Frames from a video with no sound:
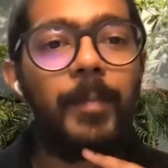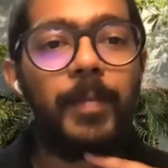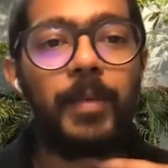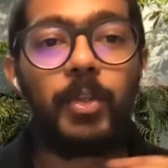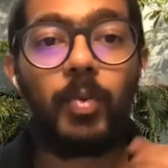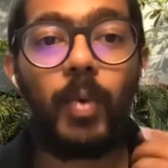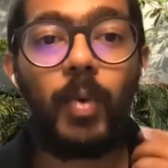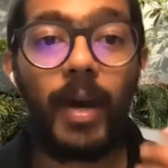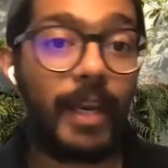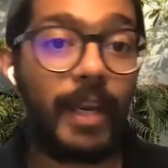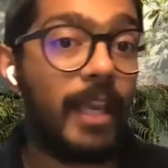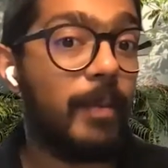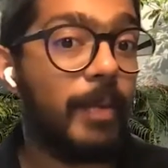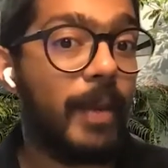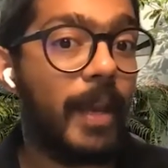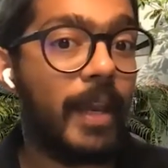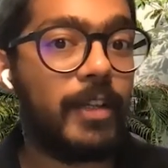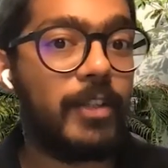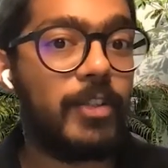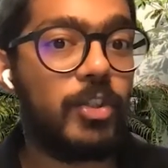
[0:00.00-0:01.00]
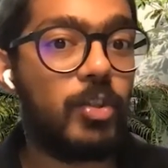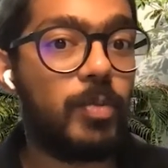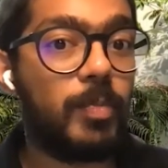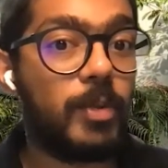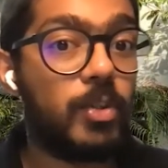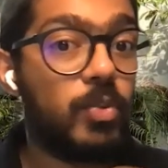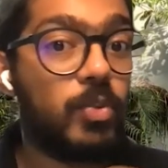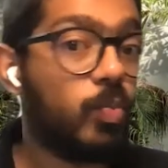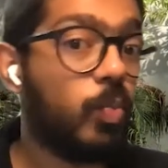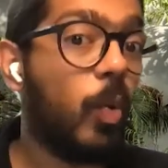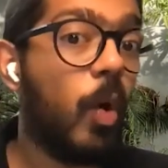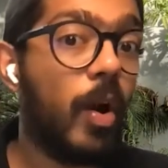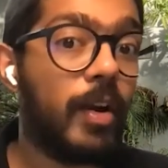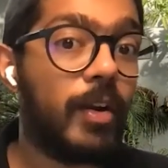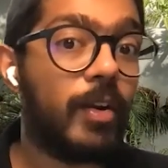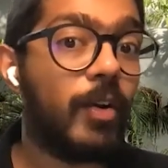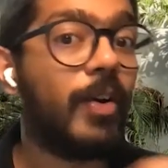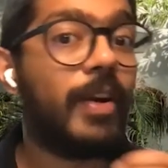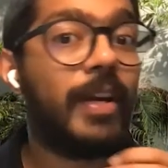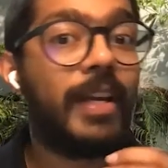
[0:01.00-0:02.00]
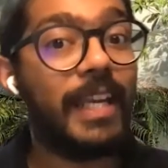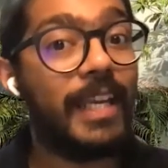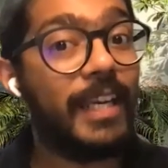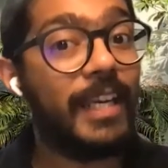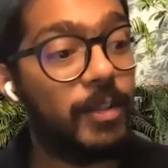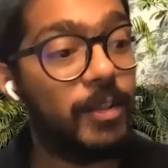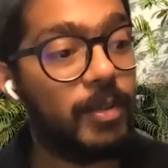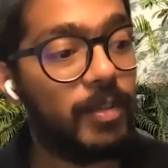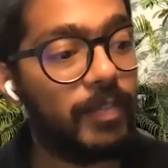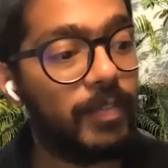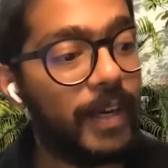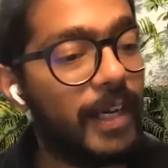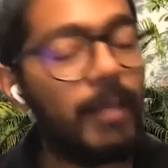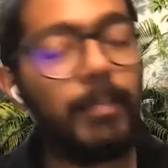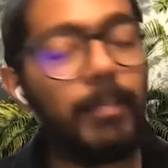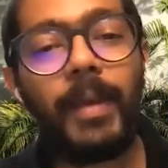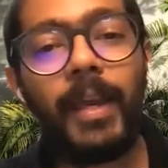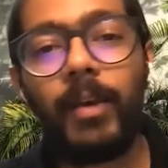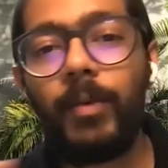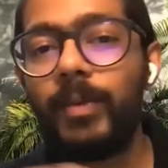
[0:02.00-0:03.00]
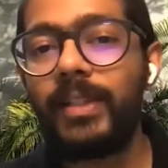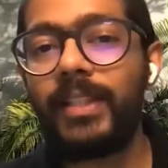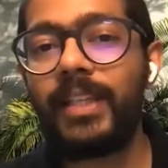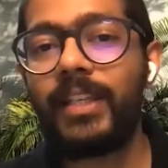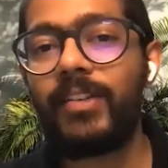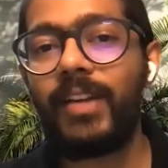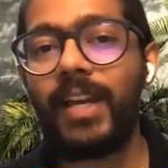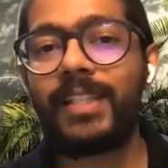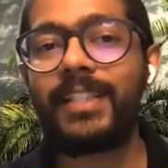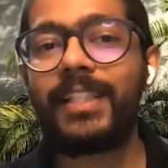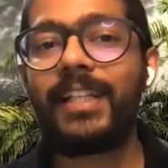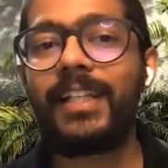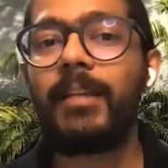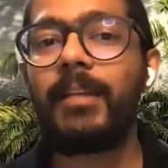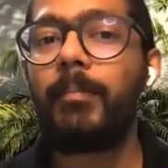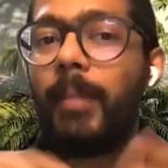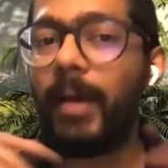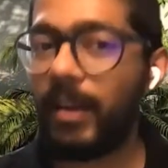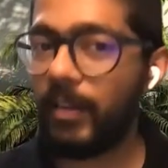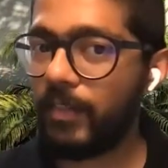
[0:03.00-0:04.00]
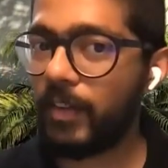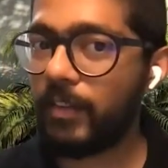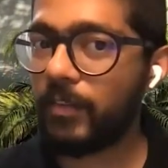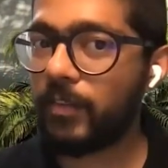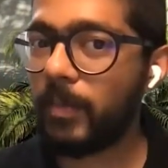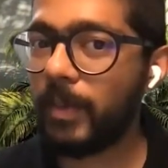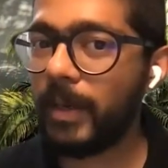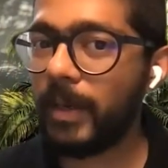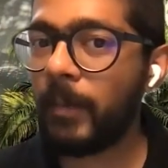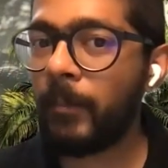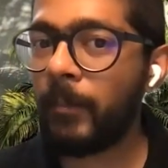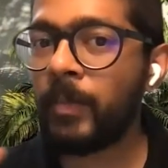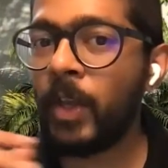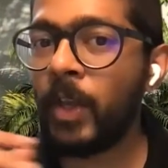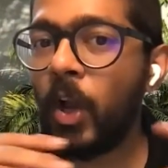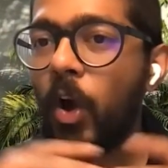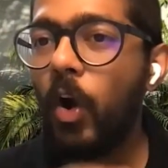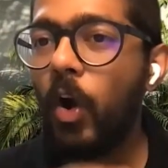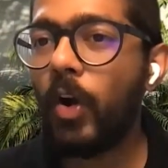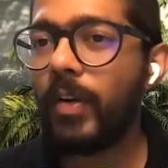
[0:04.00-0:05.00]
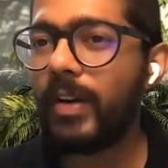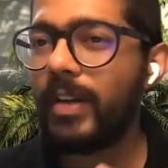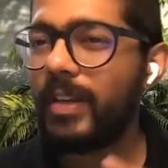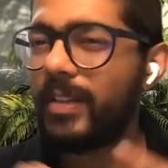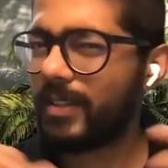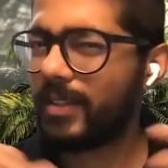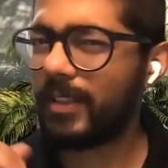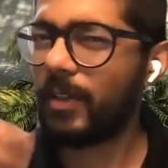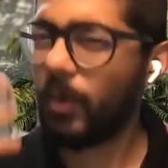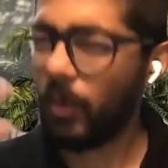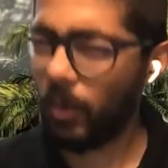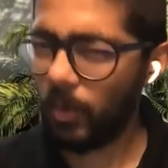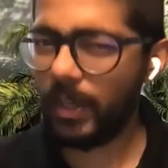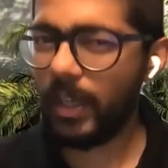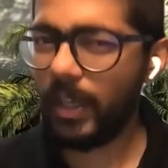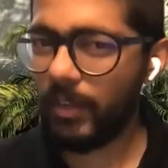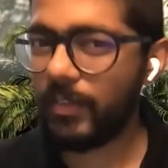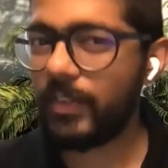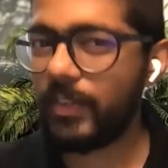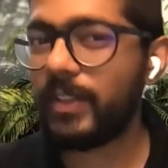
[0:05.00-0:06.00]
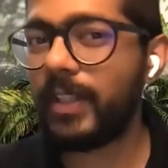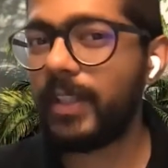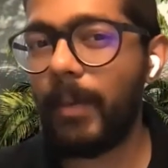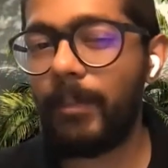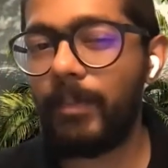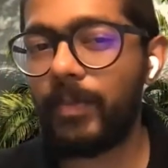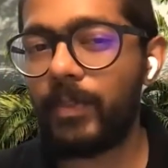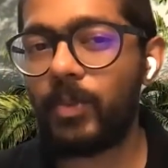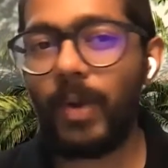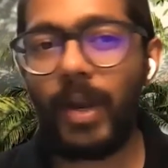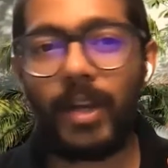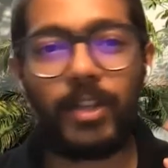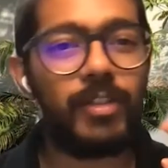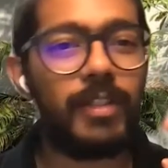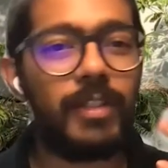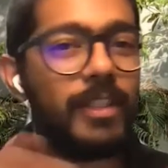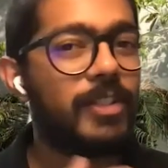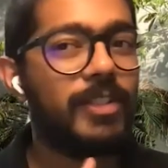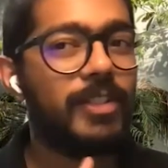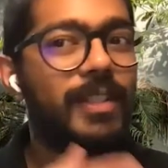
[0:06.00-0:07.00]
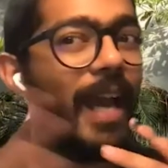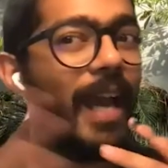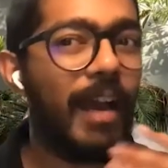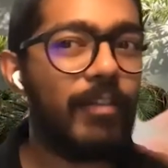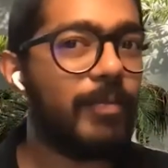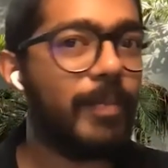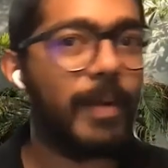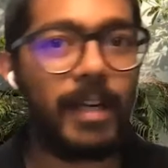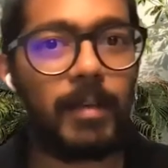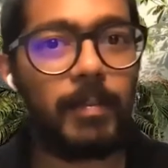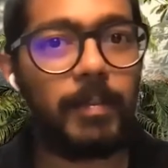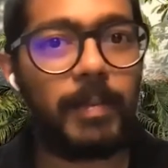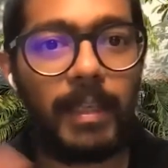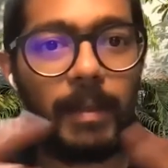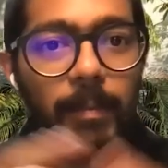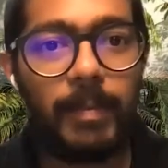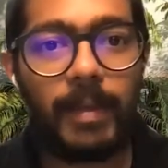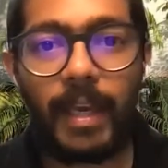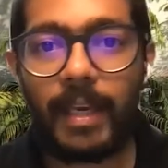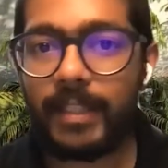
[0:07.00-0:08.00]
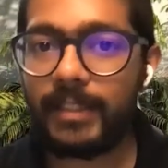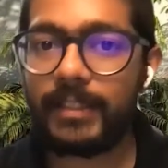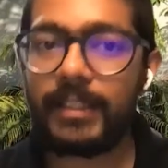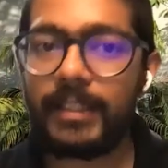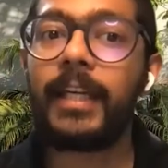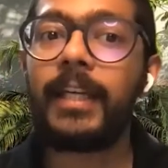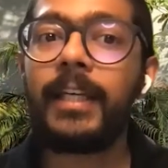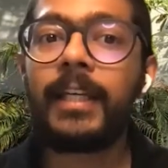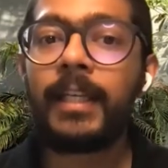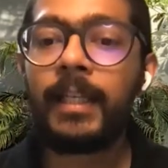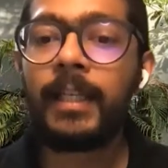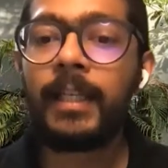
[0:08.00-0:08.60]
Do our API consumers want or need a unified API? Will they drastically benefit from it? Or is it okay for them to actually just have multiple APIs, right?